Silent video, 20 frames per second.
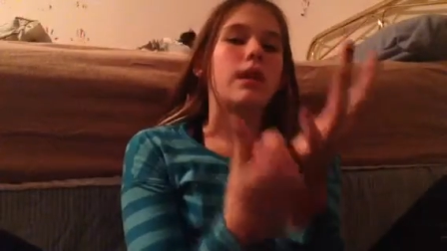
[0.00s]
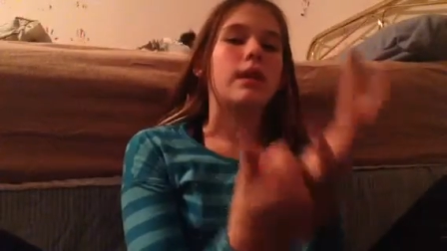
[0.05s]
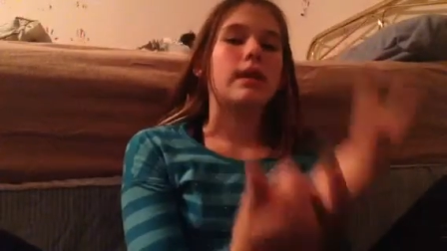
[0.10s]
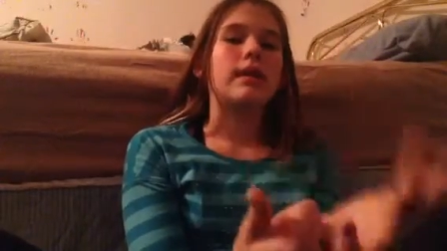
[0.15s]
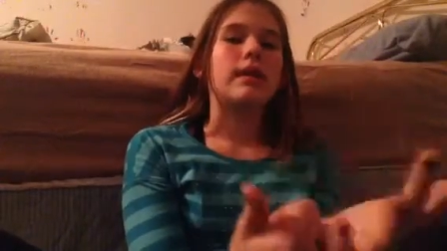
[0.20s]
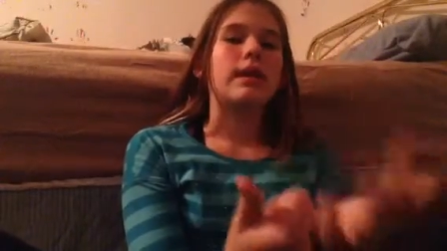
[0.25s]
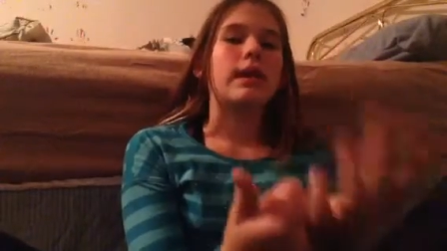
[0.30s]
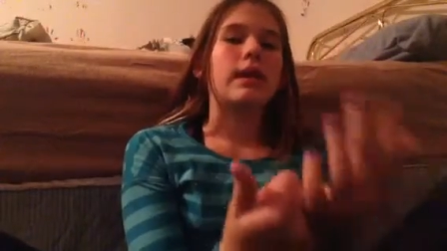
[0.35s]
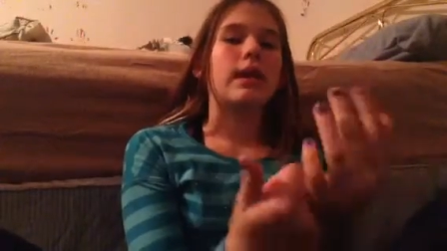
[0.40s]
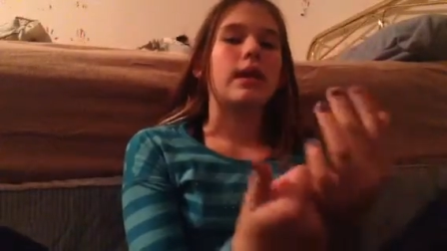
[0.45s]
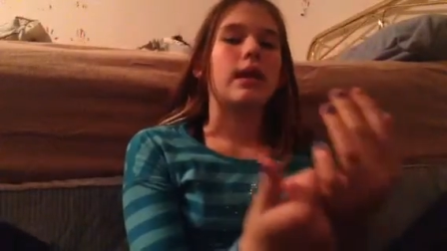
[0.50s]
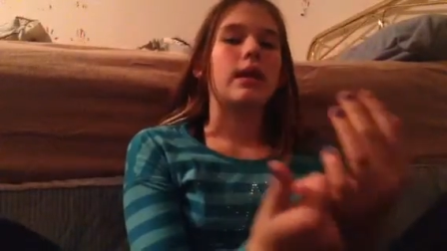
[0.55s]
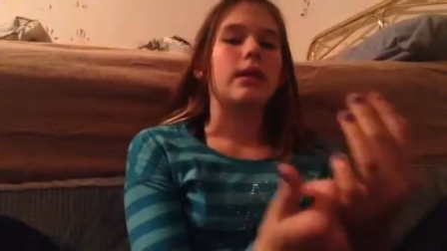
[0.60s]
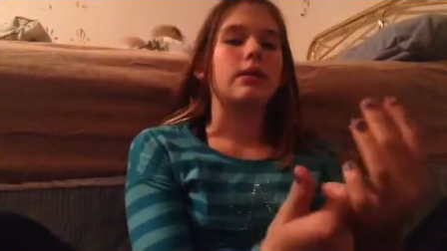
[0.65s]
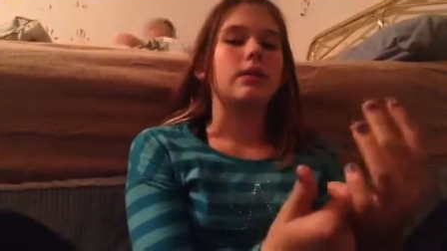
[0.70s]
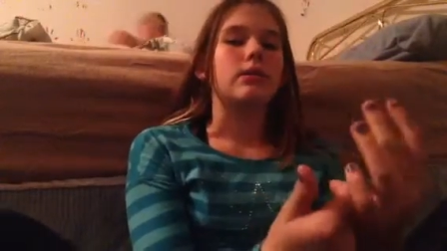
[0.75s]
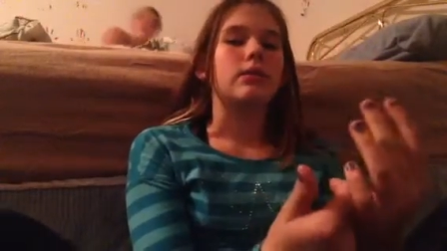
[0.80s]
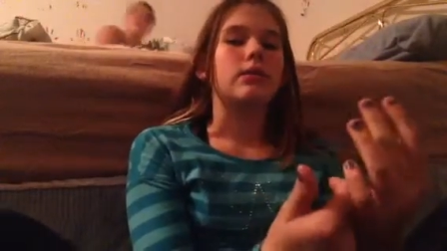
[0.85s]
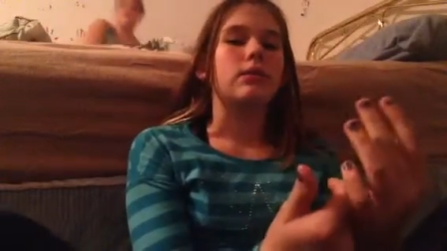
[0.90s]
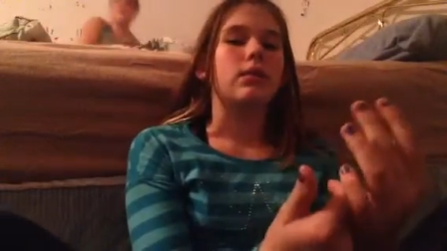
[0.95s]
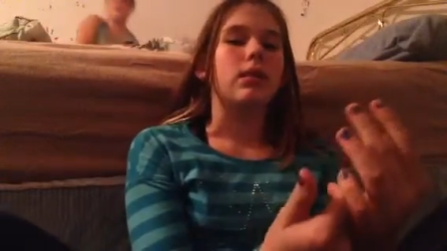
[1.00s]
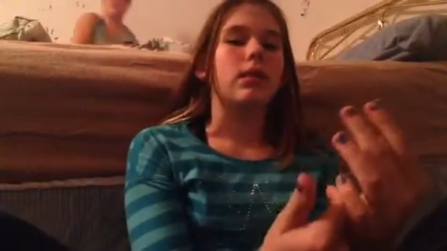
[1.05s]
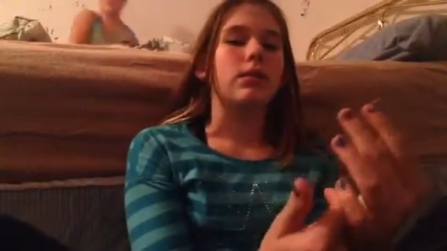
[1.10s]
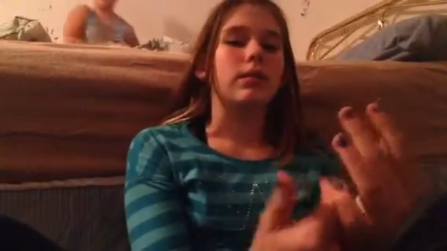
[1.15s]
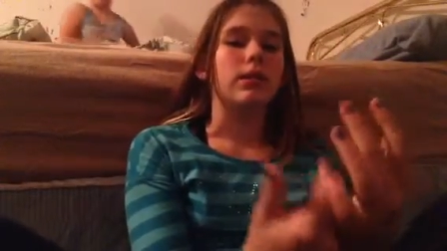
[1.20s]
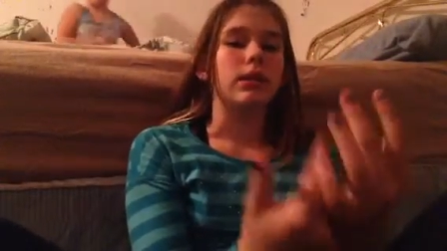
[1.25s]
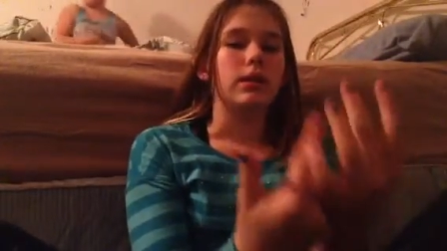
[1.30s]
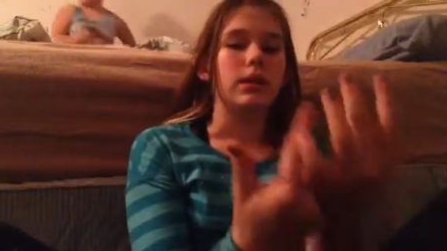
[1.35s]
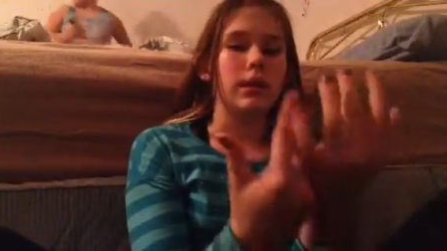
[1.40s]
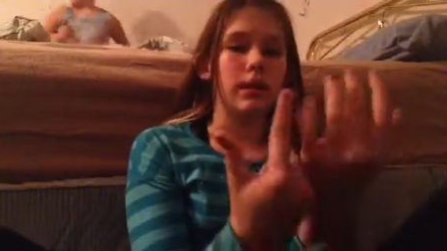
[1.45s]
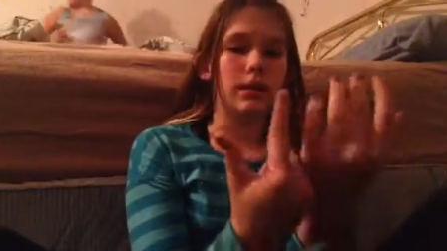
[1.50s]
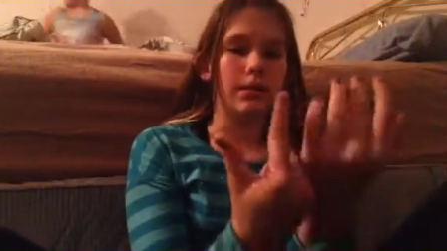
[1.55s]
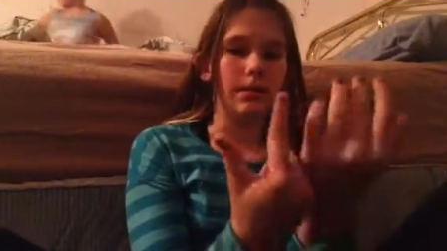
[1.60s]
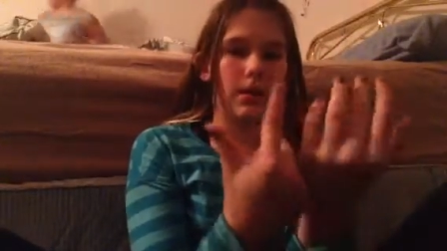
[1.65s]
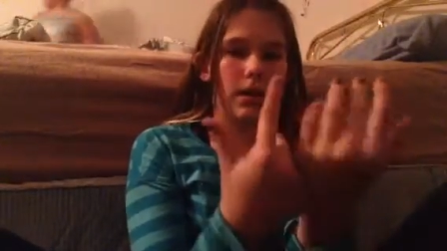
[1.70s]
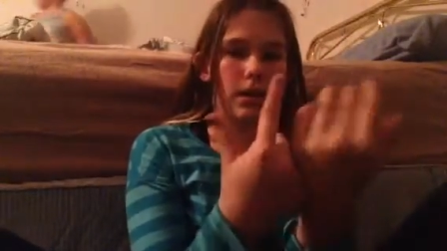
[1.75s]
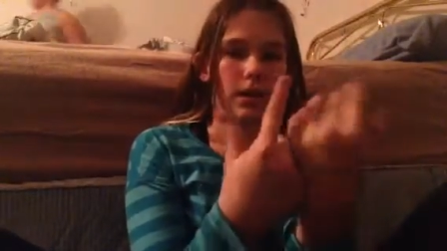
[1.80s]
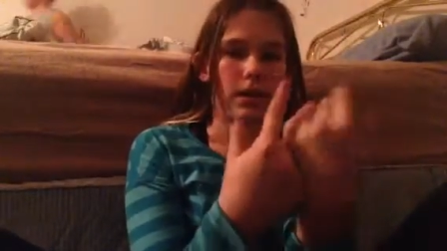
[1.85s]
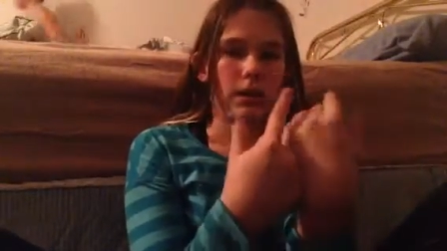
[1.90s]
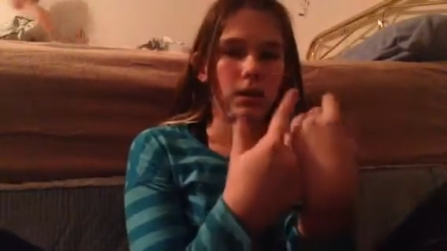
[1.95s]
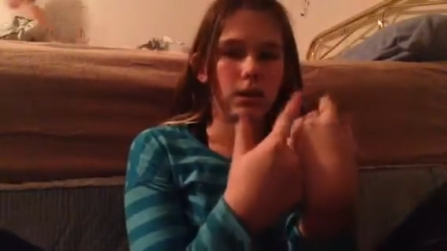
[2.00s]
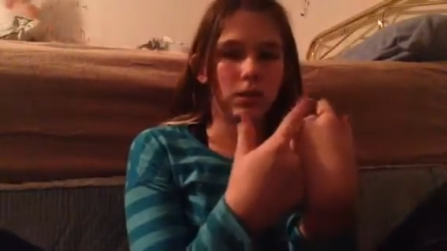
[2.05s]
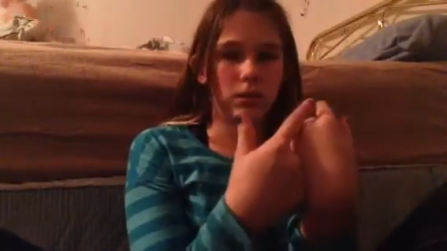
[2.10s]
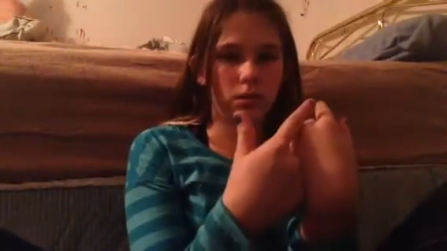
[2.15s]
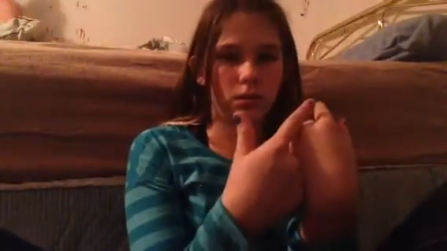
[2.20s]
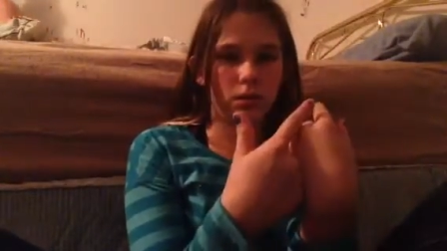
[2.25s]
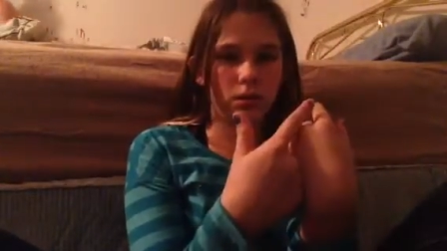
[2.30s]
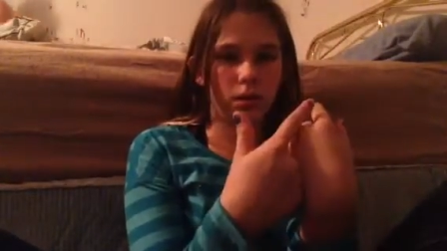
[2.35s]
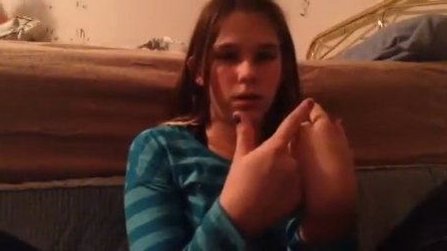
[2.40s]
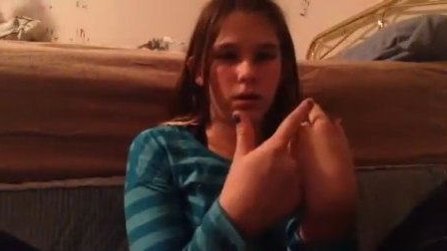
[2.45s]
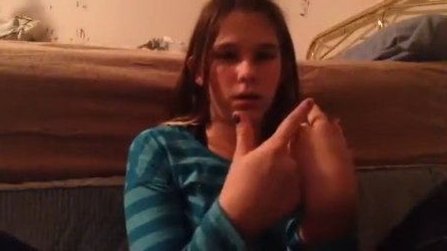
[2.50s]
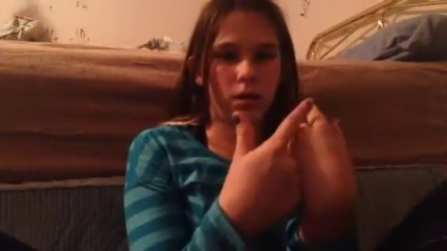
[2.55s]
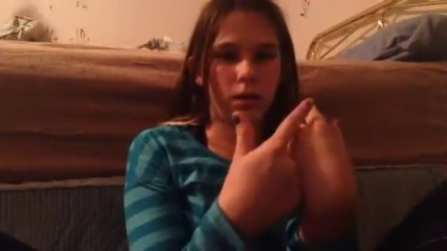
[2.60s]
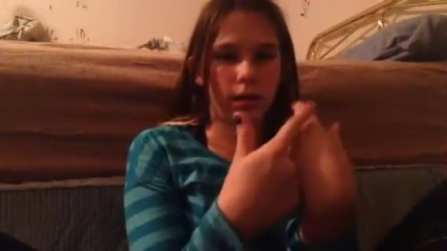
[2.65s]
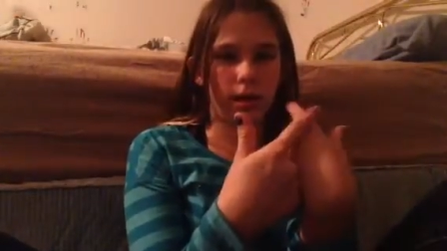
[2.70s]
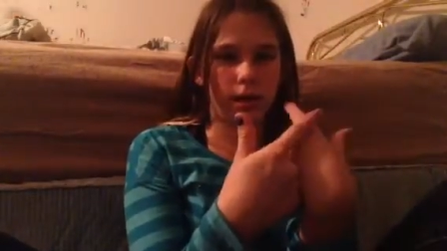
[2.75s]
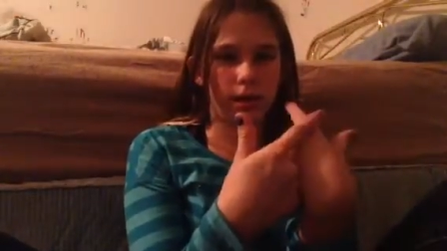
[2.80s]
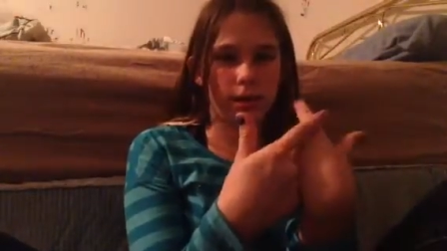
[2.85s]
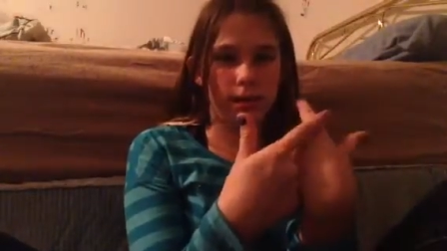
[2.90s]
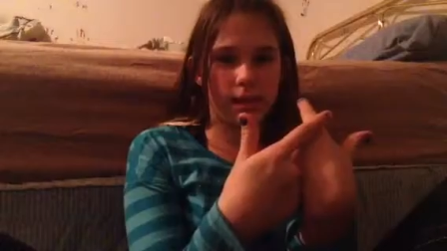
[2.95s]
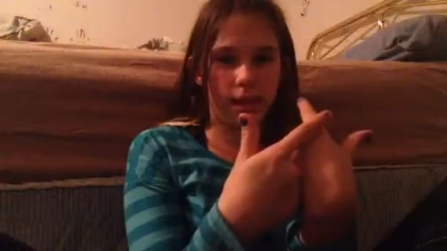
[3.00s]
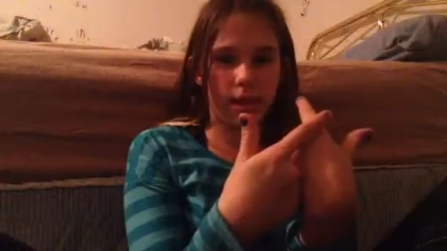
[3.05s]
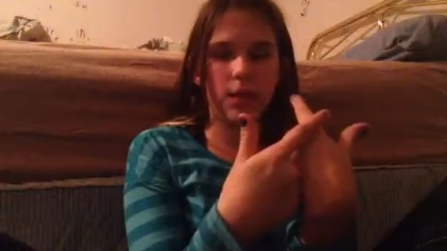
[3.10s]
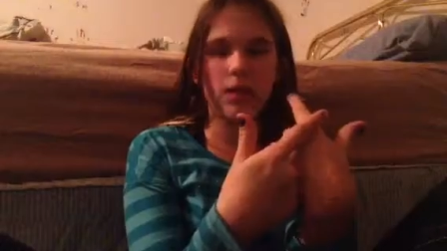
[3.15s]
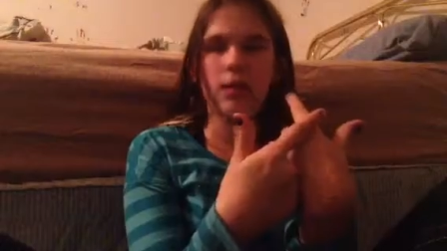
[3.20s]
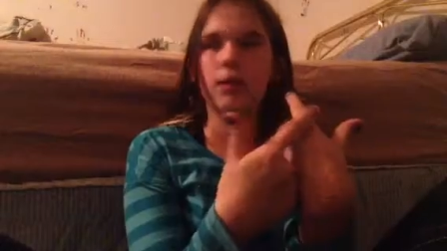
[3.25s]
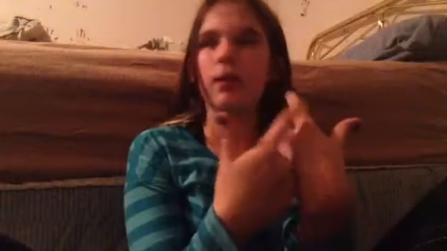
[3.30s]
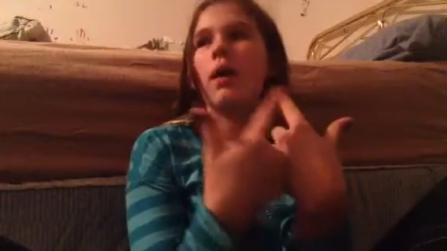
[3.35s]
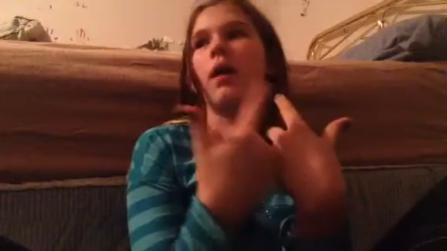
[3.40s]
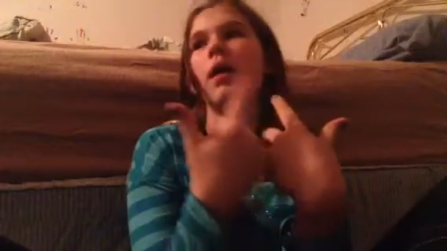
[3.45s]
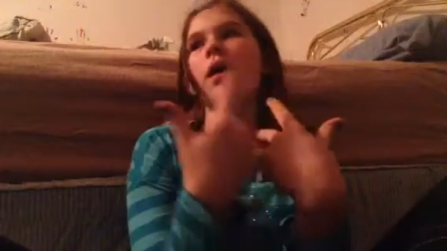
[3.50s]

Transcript: And then the, the Liam kit, like I said.